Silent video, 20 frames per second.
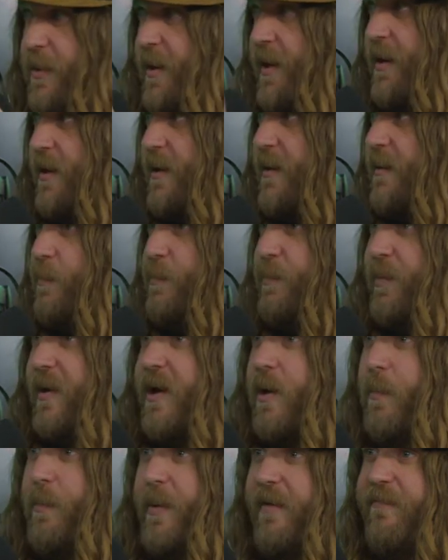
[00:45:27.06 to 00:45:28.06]
you can
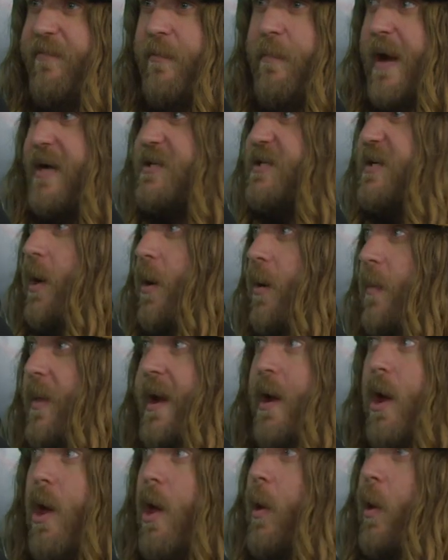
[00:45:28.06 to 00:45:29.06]
compete for Mexico, and
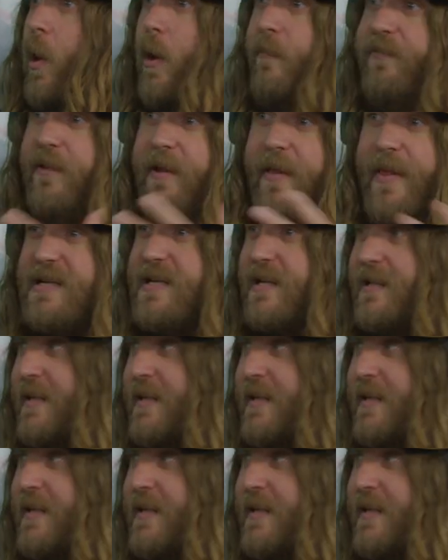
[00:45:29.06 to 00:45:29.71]
then hopefully there's